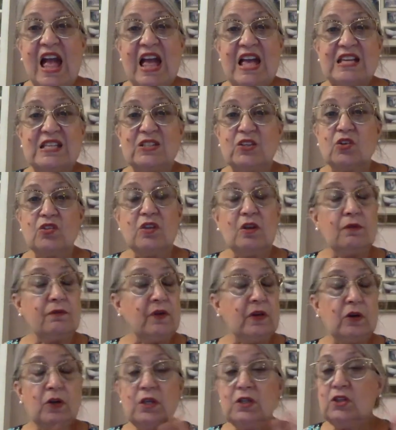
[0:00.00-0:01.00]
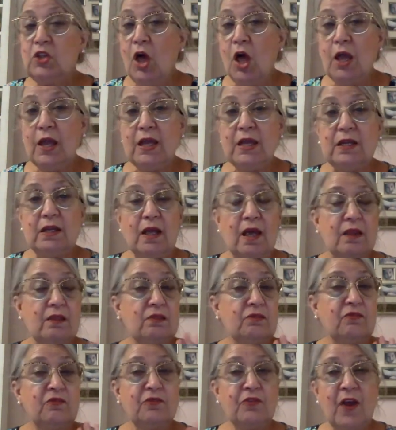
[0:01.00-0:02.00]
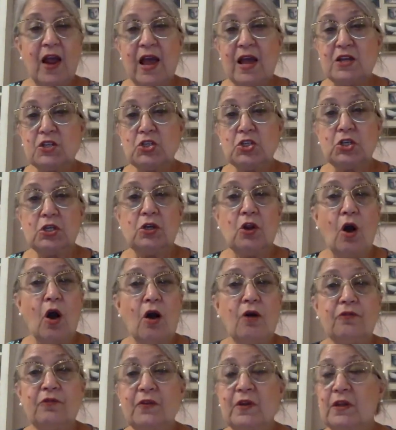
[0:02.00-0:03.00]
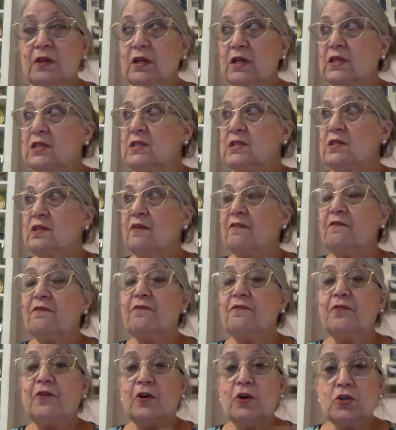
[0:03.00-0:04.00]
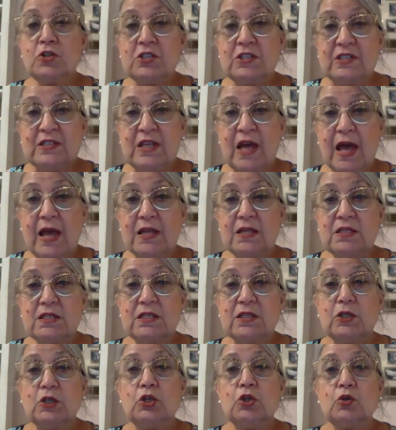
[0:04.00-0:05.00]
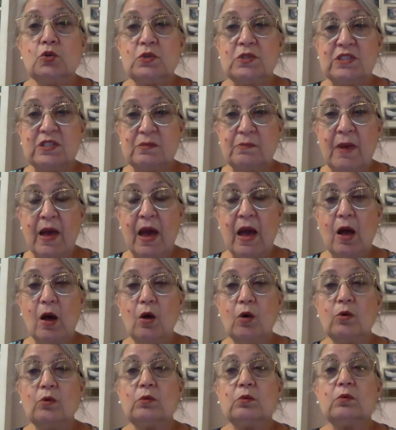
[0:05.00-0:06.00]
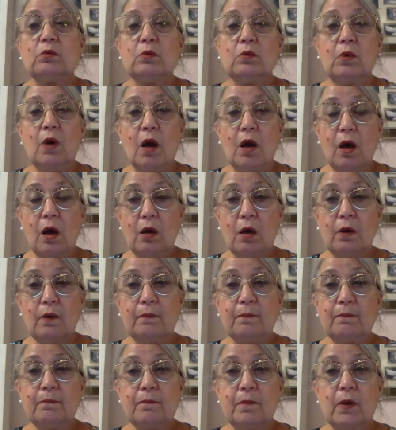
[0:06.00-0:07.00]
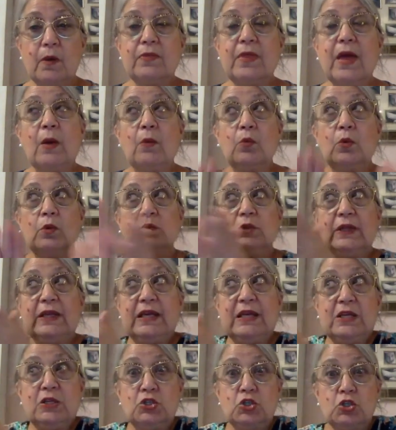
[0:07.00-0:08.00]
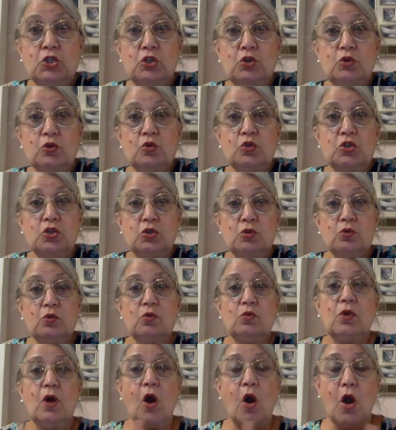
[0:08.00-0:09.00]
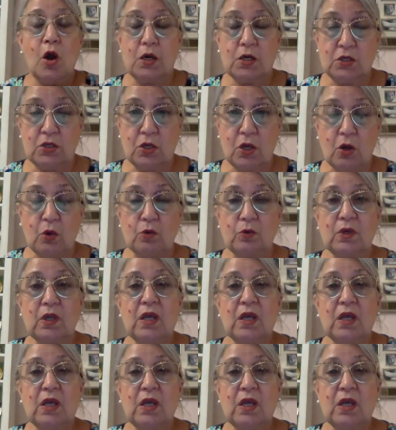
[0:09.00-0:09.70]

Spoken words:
So they're very light and fresh, and often is the first scent you smell that will lead you to the heart note.